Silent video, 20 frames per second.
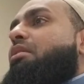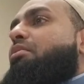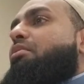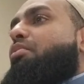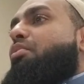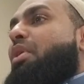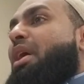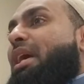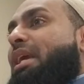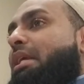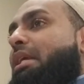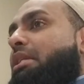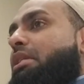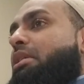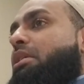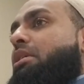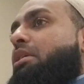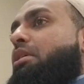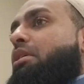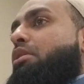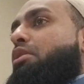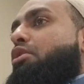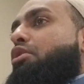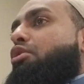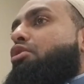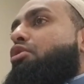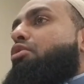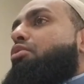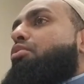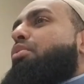right
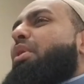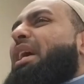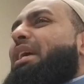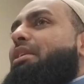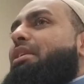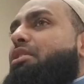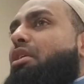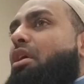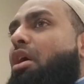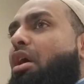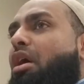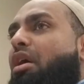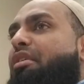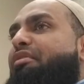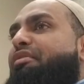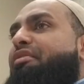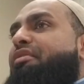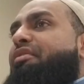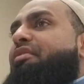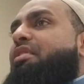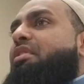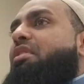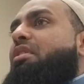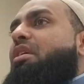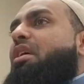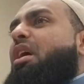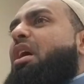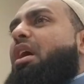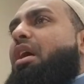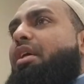to write off
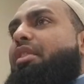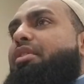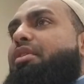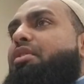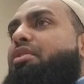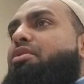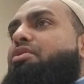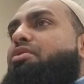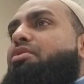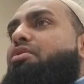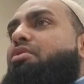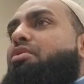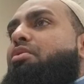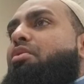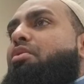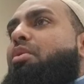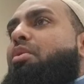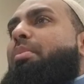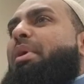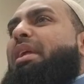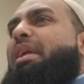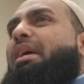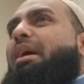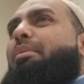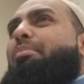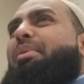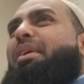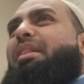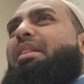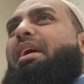others who may
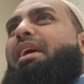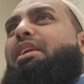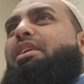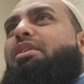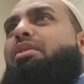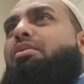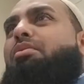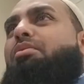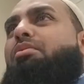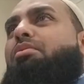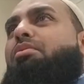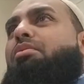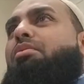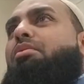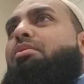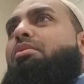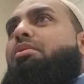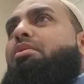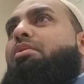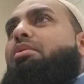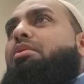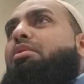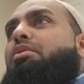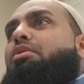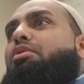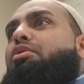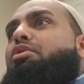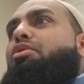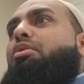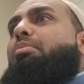not be like you?
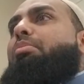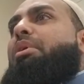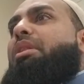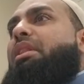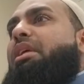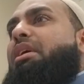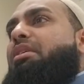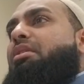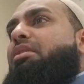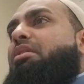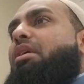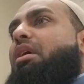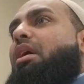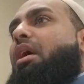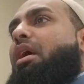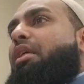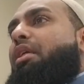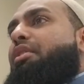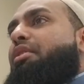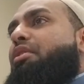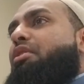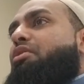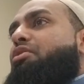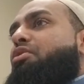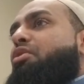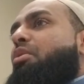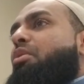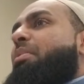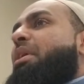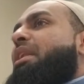To belittle others
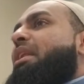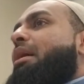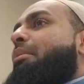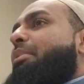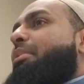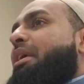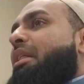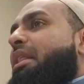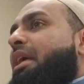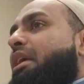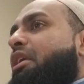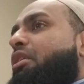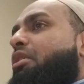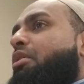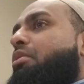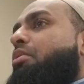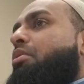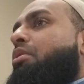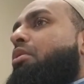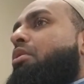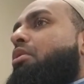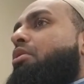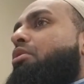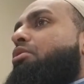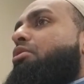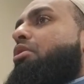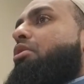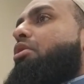who may not be like you? To